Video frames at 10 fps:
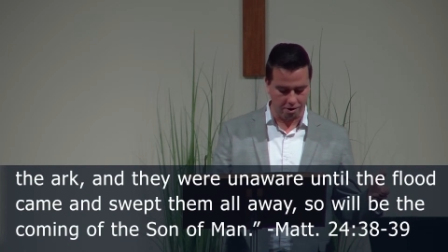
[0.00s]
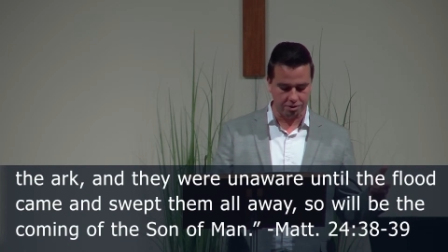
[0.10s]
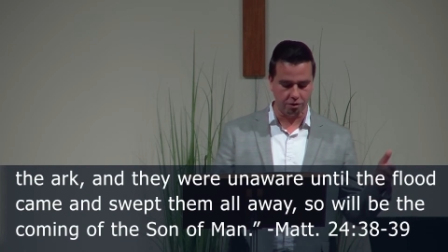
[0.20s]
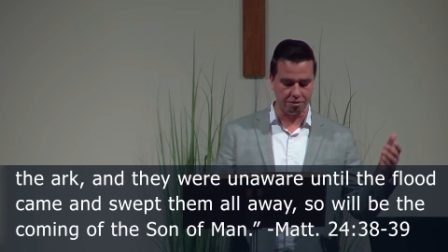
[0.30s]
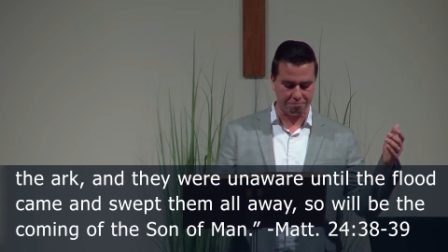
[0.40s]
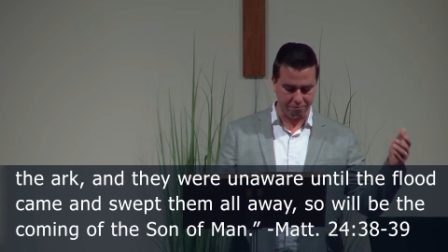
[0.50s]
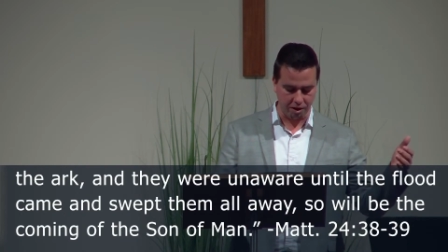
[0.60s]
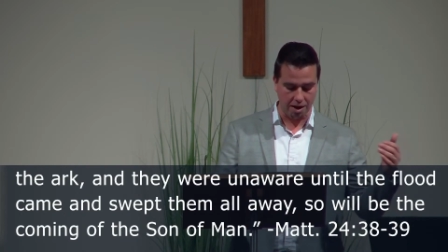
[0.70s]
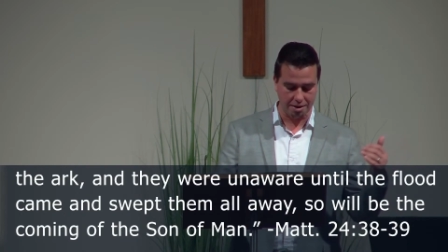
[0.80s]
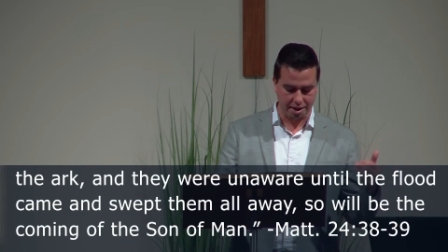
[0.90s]
until the
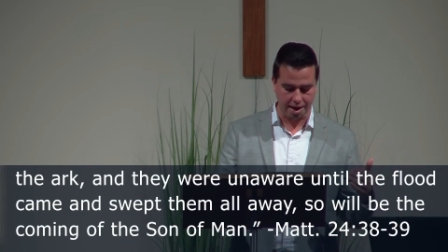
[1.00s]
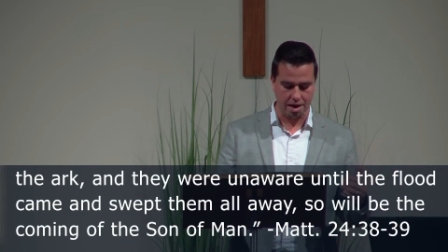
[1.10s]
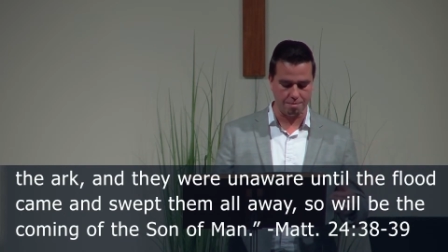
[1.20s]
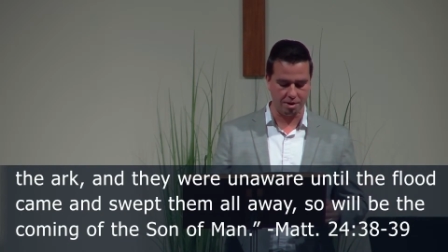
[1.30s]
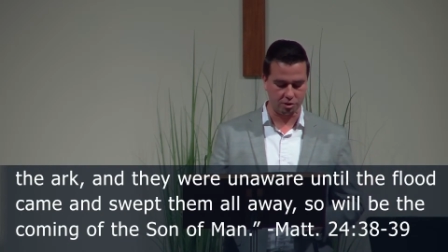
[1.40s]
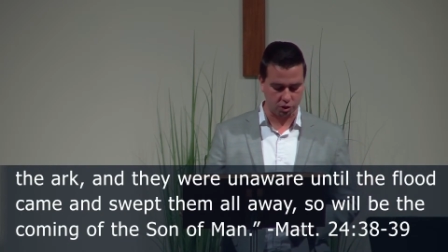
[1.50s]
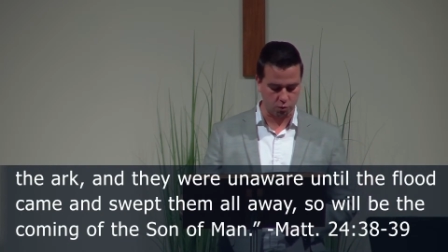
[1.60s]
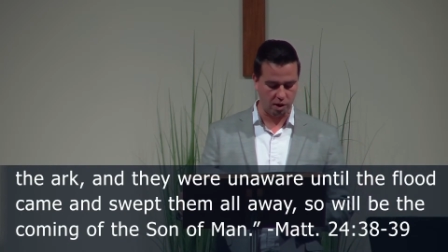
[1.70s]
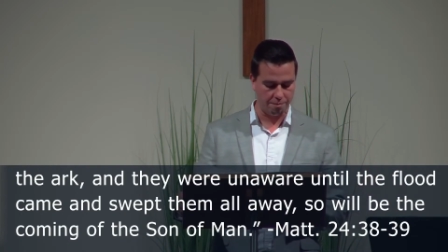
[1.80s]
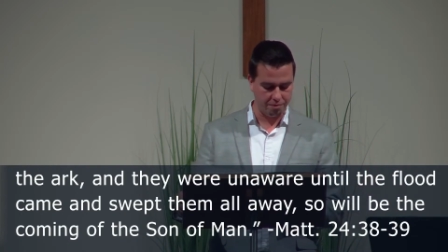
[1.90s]
flood came and
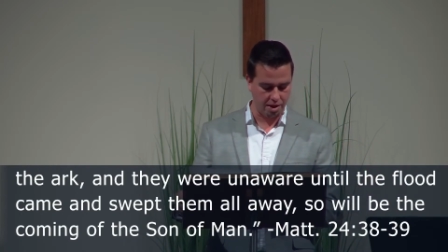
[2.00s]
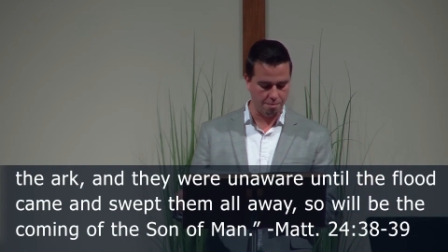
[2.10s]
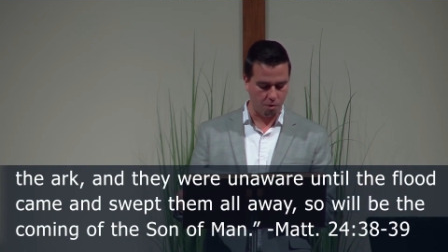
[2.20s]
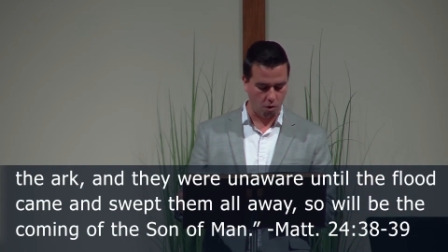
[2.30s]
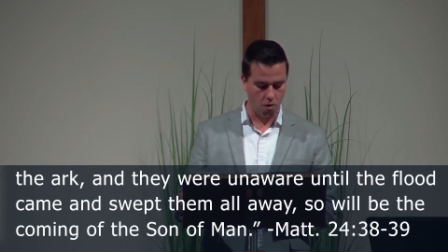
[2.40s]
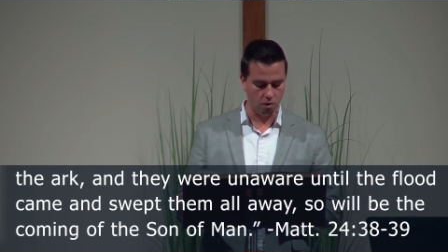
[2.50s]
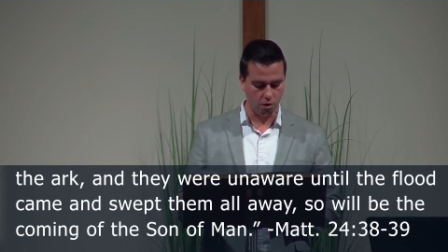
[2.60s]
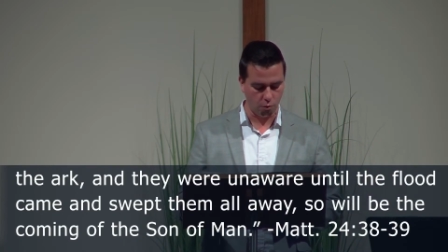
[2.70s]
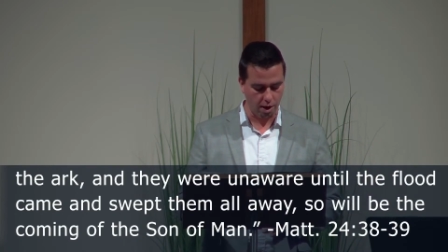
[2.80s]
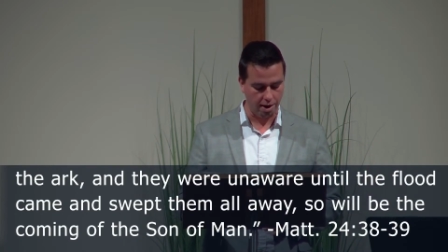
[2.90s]
swept them all
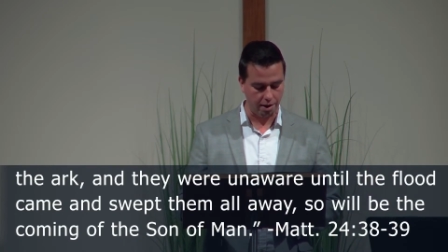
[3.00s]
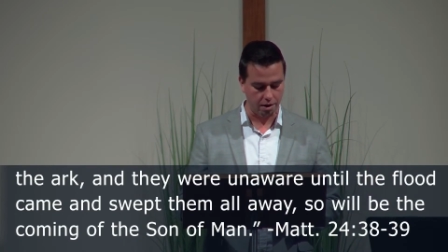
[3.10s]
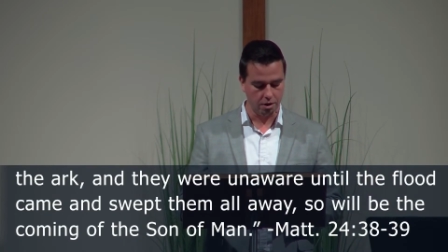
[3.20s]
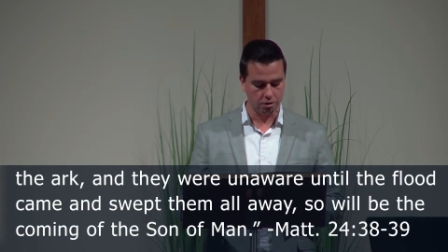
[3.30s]
away.